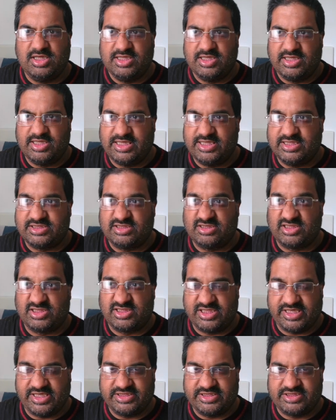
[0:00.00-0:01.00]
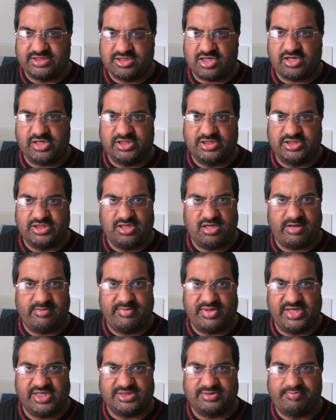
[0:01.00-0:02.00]
he's starting to not
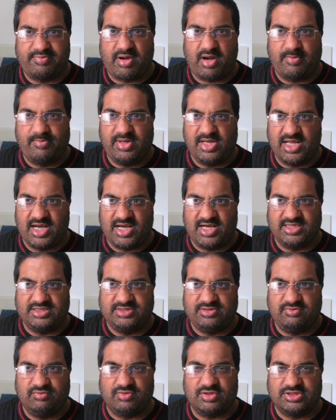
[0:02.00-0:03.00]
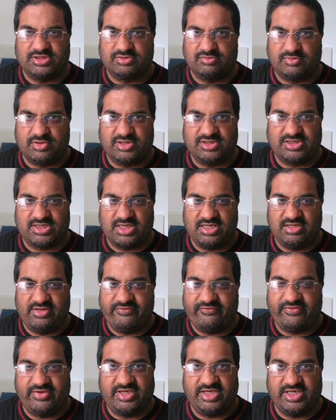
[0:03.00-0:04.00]
be as popular as he once was. And the
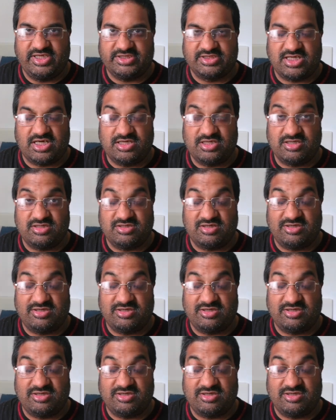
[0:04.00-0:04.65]
thing is, I can